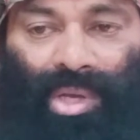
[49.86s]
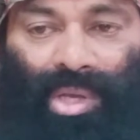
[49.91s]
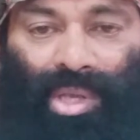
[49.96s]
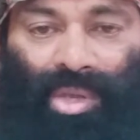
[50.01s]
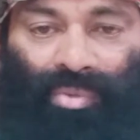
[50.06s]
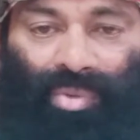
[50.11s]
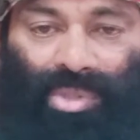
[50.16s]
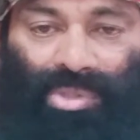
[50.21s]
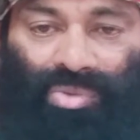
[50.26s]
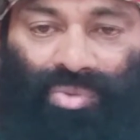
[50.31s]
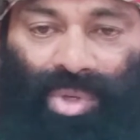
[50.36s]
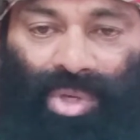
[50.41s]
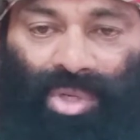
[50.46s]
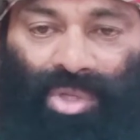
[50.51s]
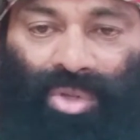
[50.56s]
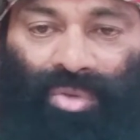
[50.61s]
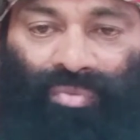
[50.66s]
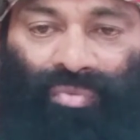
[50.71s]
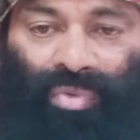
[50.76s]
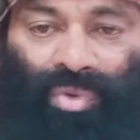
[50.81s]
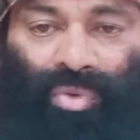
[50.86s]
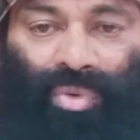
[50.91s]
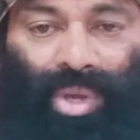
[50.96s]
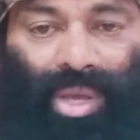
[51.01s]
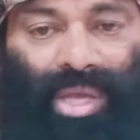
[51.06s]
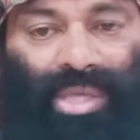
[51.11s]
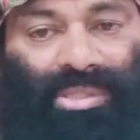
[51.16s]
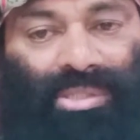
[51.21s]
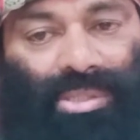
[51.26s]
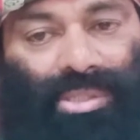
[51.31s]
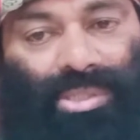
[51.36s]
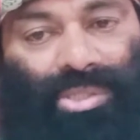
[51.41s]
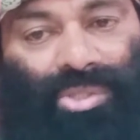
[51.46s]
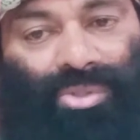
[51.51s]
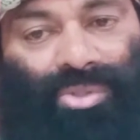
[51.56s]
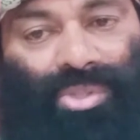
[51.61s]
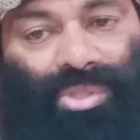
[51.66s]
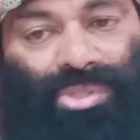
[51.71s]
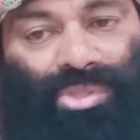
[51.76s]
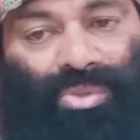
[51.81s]
He was one of the few
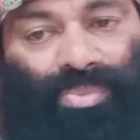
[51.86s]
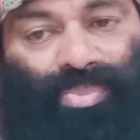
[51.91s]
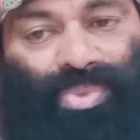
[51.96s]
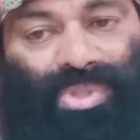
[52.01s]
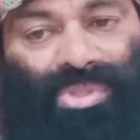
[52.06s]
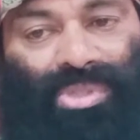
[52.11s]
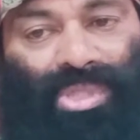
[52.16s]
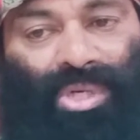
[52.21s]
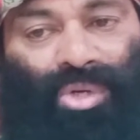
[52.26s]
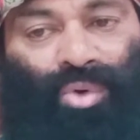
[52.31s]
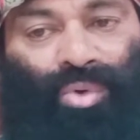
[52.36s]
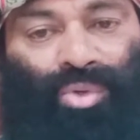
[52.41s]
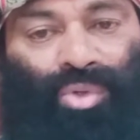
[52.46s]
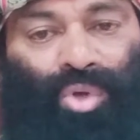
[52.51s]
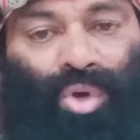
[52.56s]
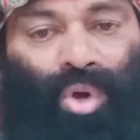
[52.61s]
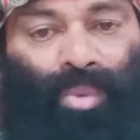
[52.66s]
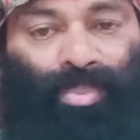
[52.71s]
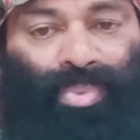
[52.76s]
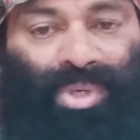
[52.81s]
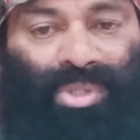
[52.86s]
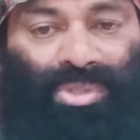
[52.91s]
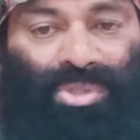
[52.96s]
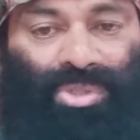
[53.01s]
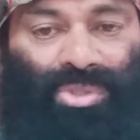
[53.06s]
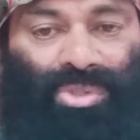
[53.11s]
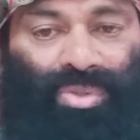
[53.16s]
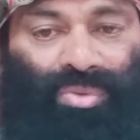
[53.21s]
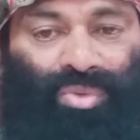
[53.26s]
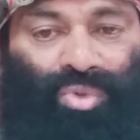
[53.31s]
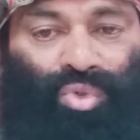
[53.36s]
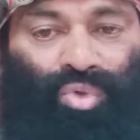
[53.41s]
executives to preside over the operations of